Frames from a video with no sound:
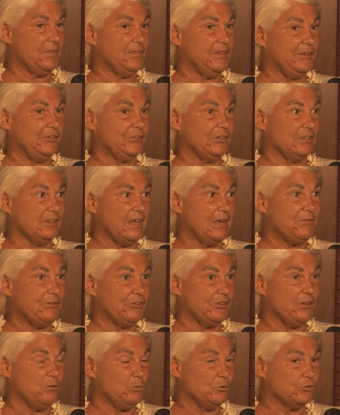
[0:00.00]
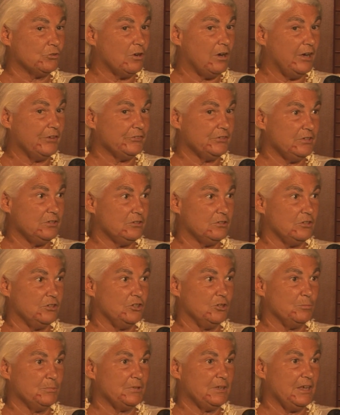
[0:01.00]
things that glyphosate was causing to
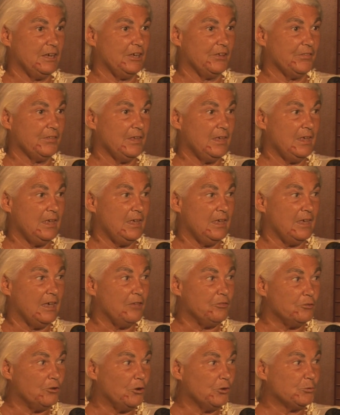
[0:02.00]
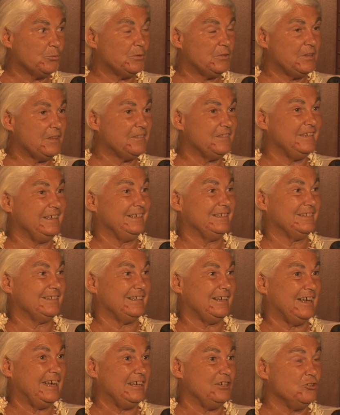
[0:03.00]
human health, and those were the things
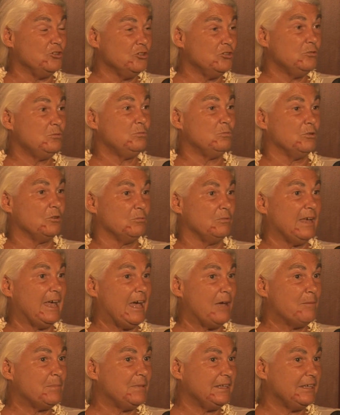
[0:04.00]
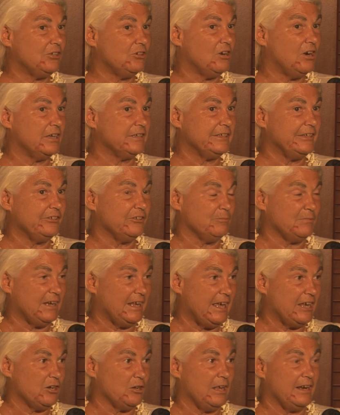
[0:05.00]
that I knew were happening in autism, and
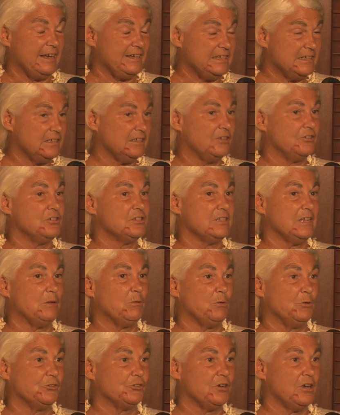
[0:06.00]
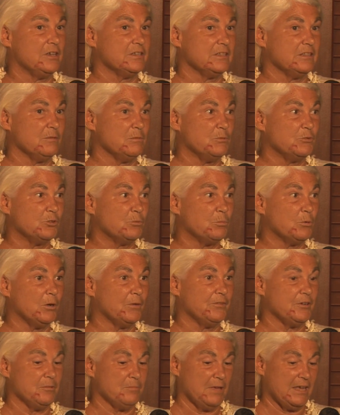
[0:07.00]
I didn't understand what was causing them. It was a
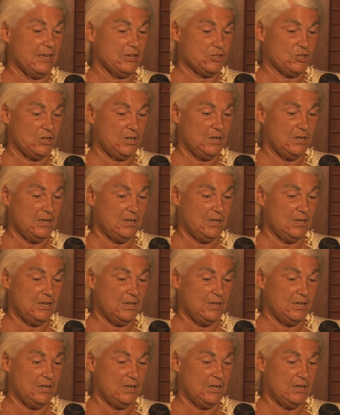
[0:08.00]
perfect match.